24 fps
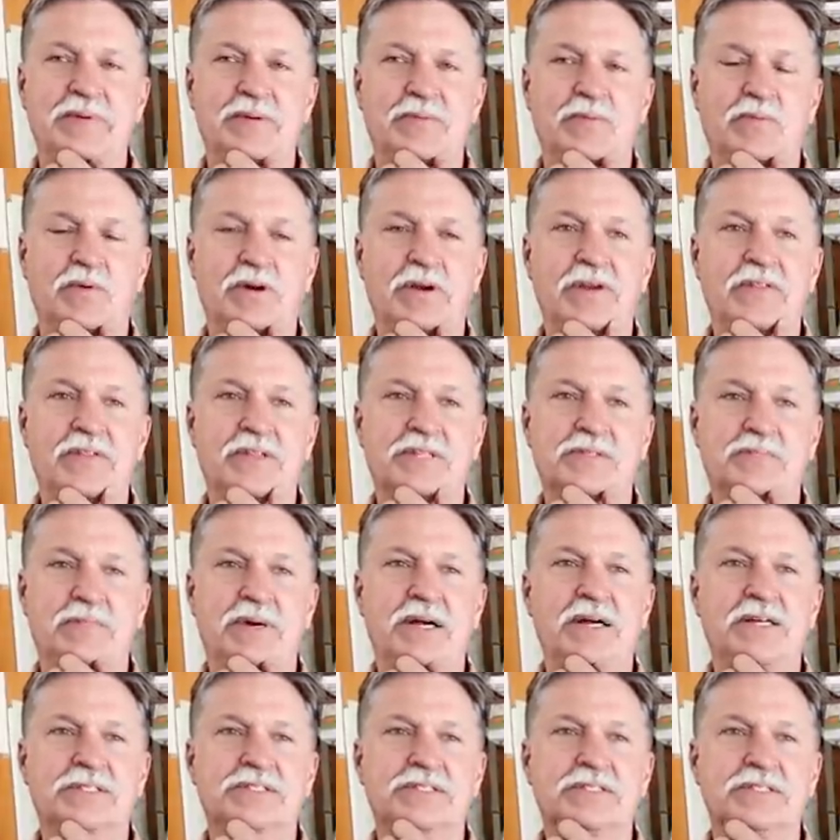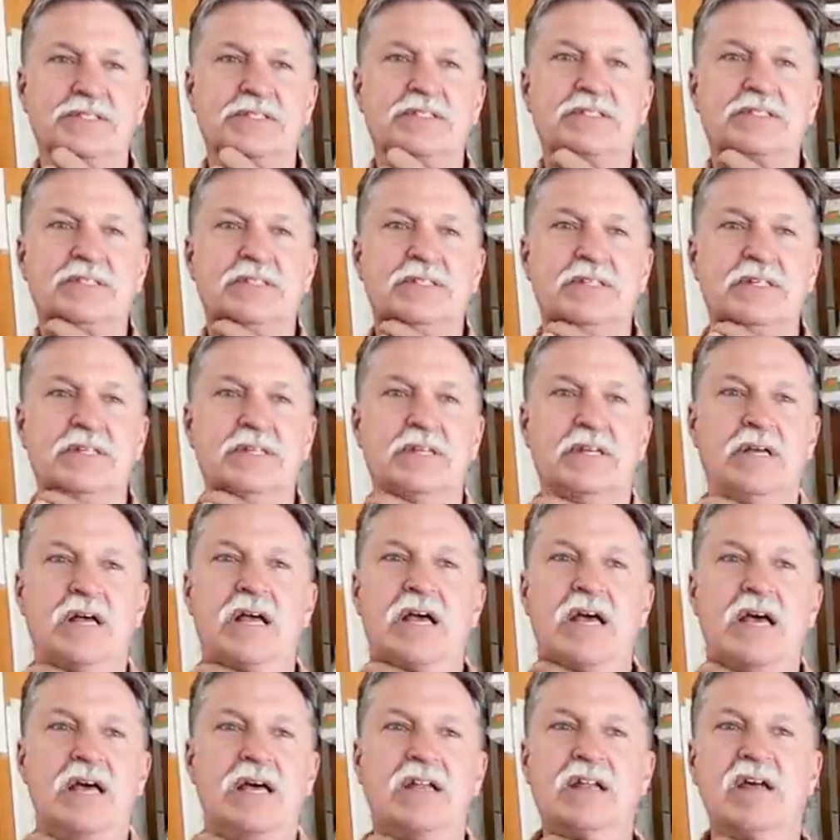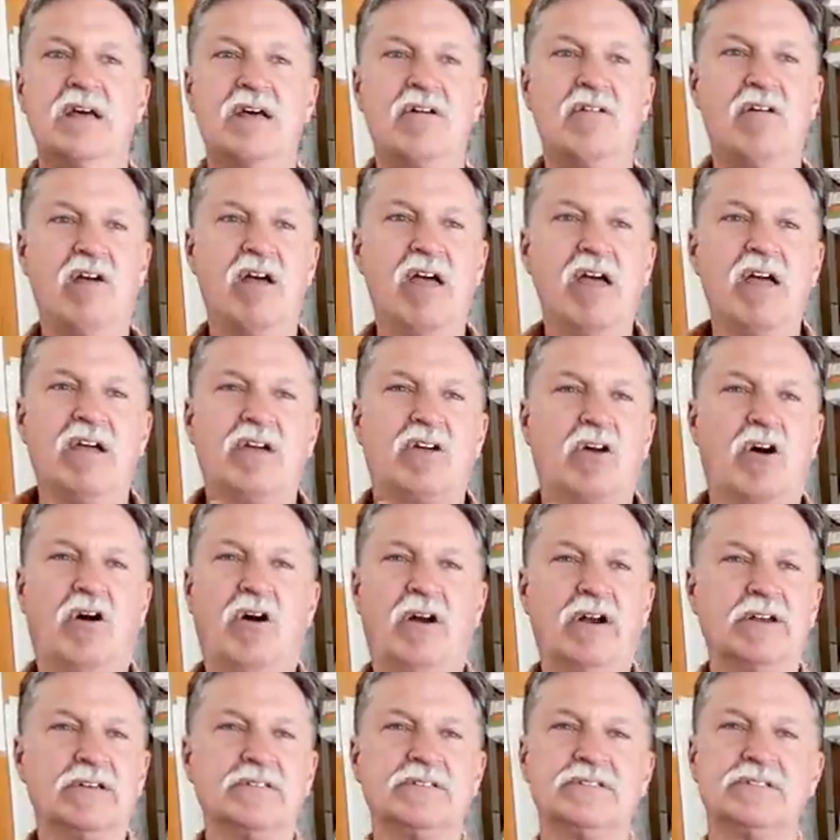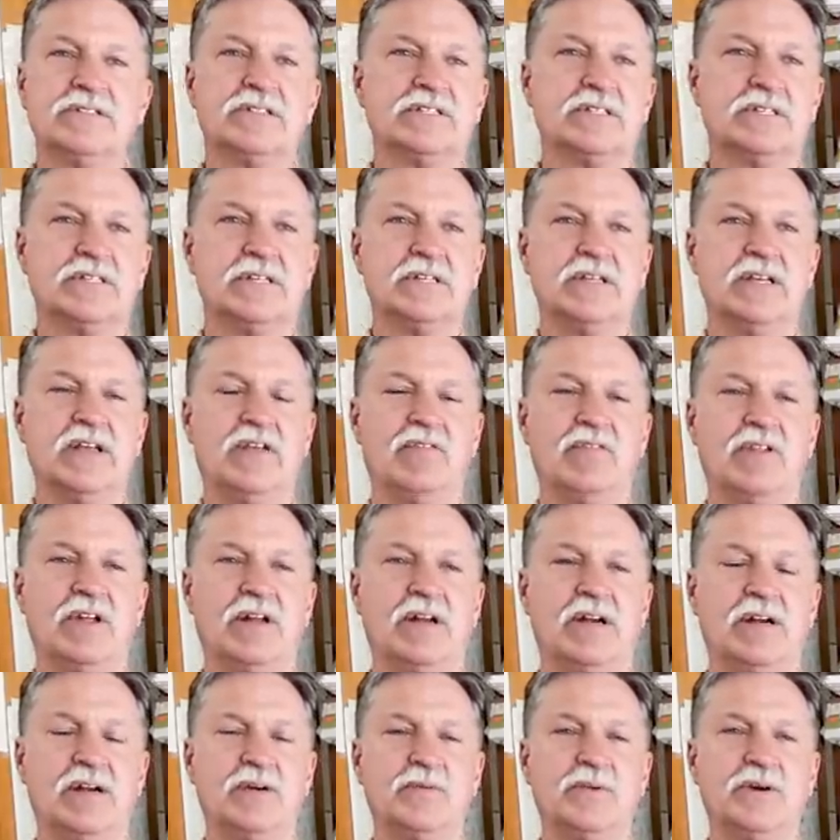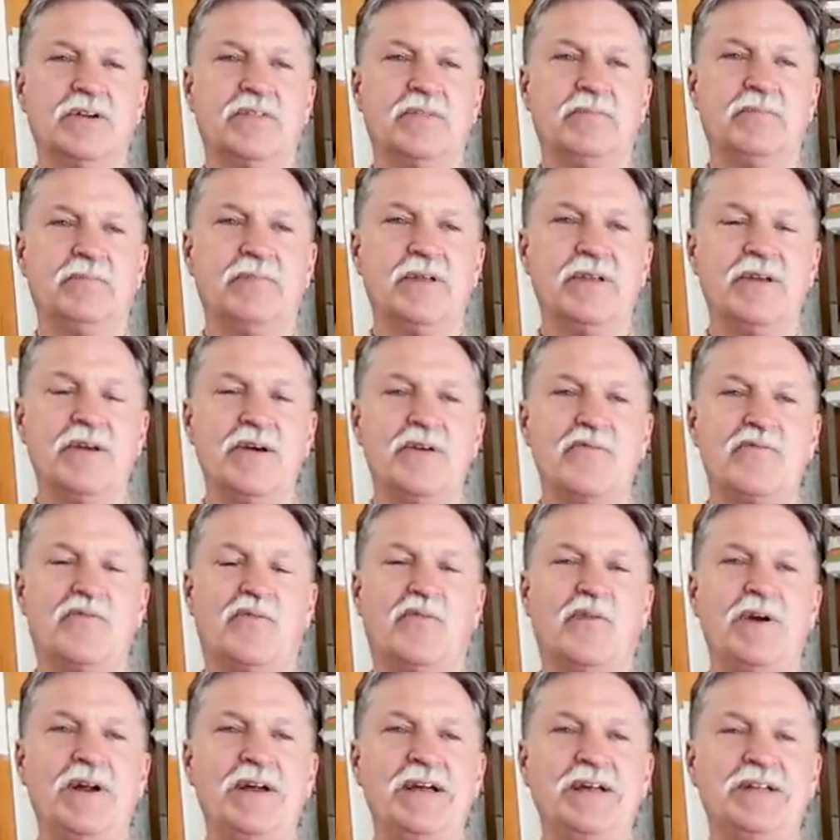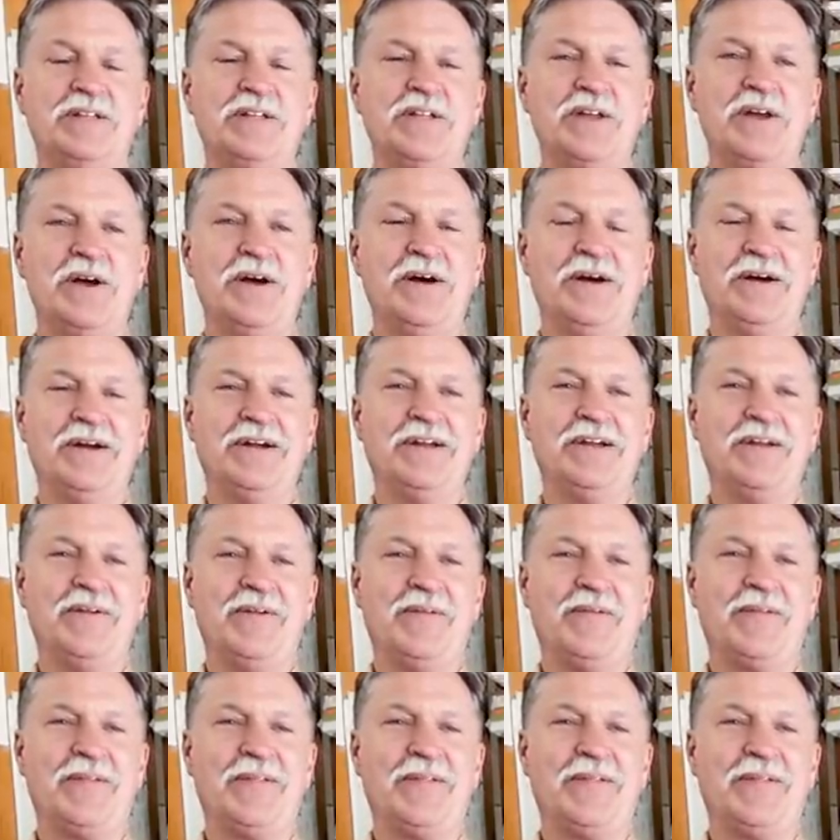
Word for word: And one of these boxes had egg cartons in there with Fred Young